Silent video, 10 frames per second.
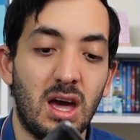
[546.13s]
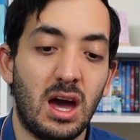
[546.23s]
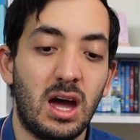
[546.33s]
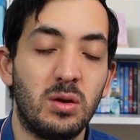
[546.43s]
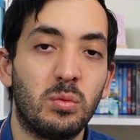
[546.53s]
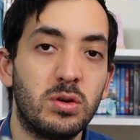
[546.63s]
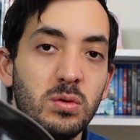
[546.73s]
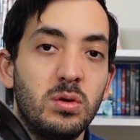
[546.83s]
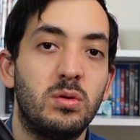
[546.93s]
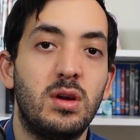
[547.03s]
And what do you
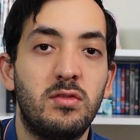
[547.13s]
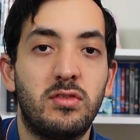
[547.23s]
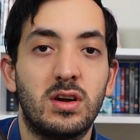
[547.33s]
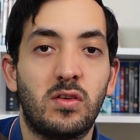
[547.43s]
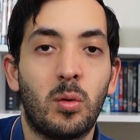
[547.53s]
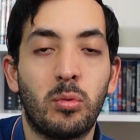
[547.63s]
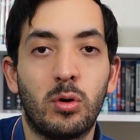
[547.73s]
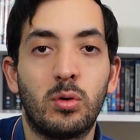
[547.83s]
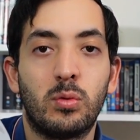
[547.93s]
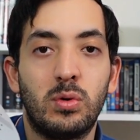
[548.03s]
do if, for
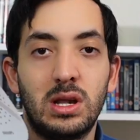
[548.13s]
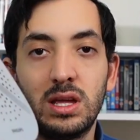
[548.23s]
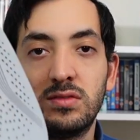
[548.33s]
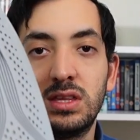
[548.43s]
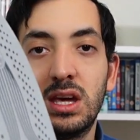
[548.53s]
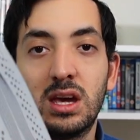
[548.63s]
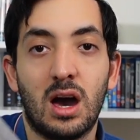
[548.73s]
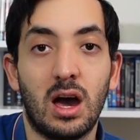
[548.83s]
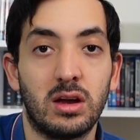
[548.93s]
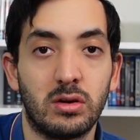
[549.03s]
example, we leave the
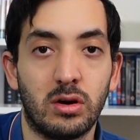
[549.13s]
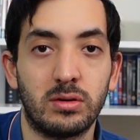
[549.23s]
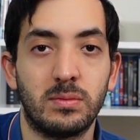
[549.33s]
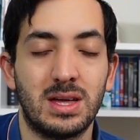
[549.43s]
iron on?